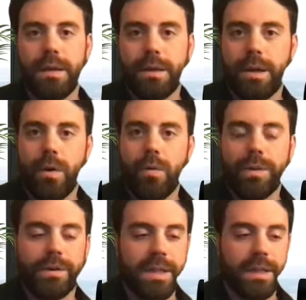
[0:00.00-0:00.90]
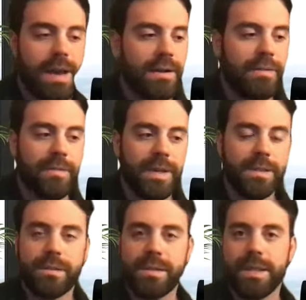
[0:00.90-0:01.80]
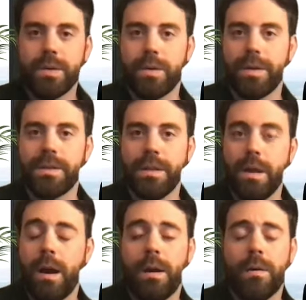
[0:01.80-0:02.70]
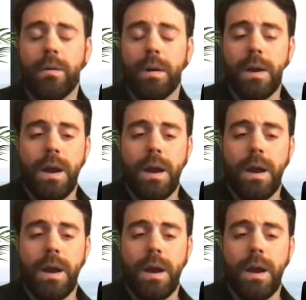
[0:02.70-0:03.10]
There was a lot of investors that told us no,